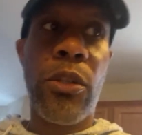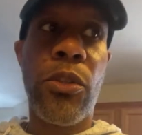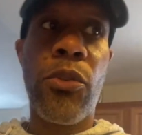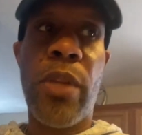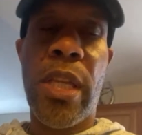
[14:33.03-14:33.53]

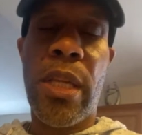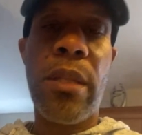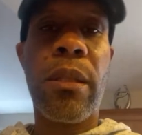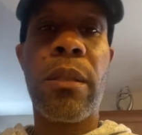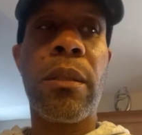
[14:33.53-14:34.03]
you eat.
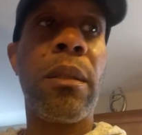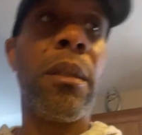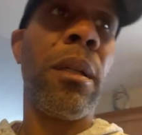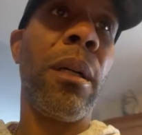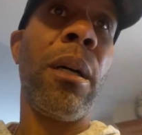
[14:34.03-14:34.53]

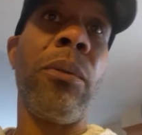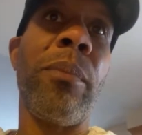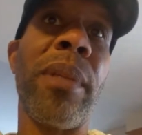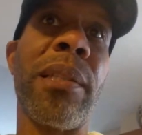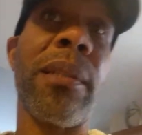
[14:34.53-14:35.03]

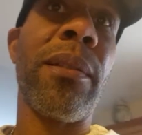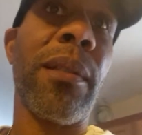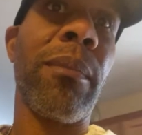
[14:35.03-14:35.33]
We're missing some,